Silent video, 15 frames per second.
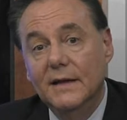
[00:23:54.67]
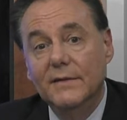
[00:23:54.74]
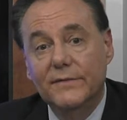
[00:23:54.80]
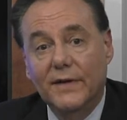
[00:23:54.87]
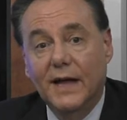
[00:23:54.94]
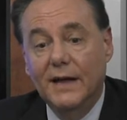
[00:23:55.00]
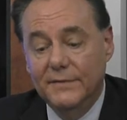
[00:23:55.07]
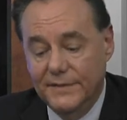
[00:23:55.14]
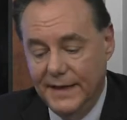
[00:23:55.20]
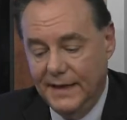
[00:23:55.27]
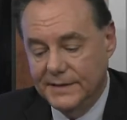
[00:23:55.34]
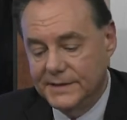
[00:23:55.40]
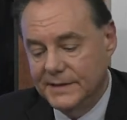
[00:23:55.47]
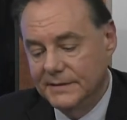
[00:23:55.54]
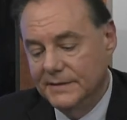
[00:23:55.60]

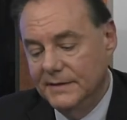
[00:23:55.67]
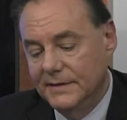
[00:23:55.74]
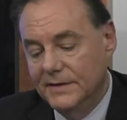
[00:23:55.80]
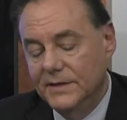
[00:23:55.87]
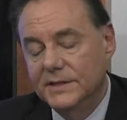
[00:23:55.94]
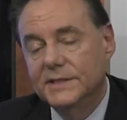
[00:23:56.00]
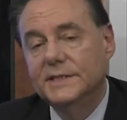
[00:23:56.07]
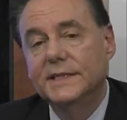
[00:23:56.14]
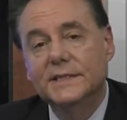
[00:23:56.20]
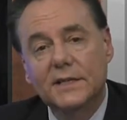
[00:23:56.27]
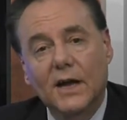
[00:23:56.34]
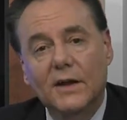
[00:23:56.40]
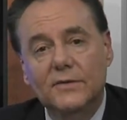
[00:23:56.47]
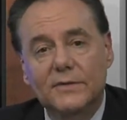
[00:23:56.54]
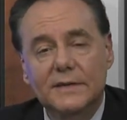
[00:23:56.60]
5,000
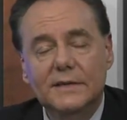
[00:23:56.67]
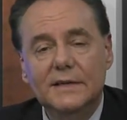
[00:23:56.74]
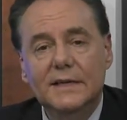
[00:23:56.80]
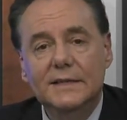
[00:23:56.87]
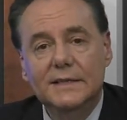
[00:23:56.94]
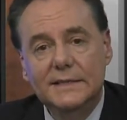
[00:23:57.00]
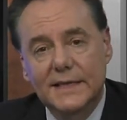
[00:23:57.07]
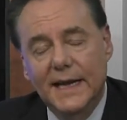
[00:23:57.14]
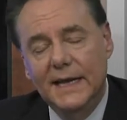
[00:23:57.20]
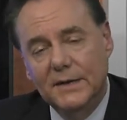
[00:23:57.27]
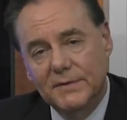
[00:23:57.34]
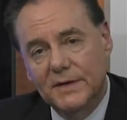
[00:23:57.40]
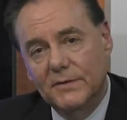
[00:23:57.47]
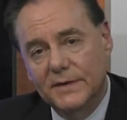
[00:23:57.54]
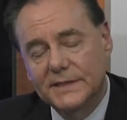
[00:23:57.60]
600 detainer
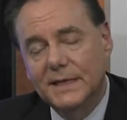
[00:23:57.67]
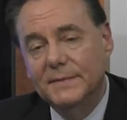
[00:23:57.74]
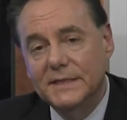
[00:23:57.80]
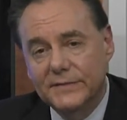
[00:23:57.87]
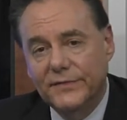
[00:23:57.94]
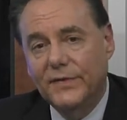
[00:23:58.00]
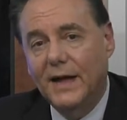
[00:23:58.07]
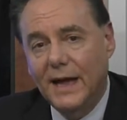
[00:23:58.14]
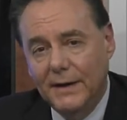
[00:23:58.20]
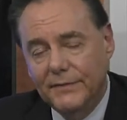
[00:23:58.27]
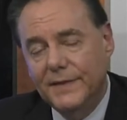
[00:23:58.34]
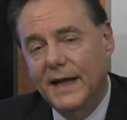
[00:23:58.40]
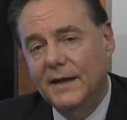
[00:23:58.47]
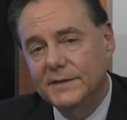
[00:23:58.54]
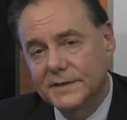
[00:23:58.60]
requests. That means
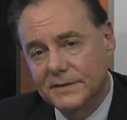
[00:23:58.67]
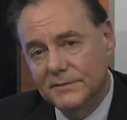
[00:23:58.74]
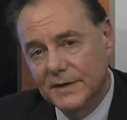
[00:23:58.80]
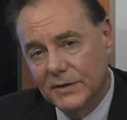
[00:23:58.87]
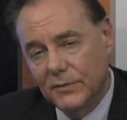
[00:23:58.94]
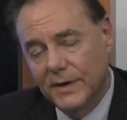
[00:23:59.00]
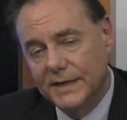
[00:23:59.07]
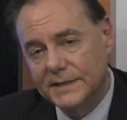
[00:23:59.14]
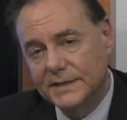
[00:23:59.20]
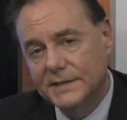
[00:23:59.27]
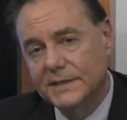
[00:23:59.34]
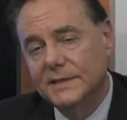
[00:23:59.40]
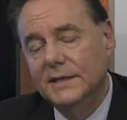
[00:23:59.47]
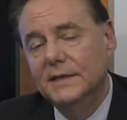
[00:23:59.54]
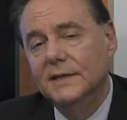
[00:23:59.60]
5,000 requests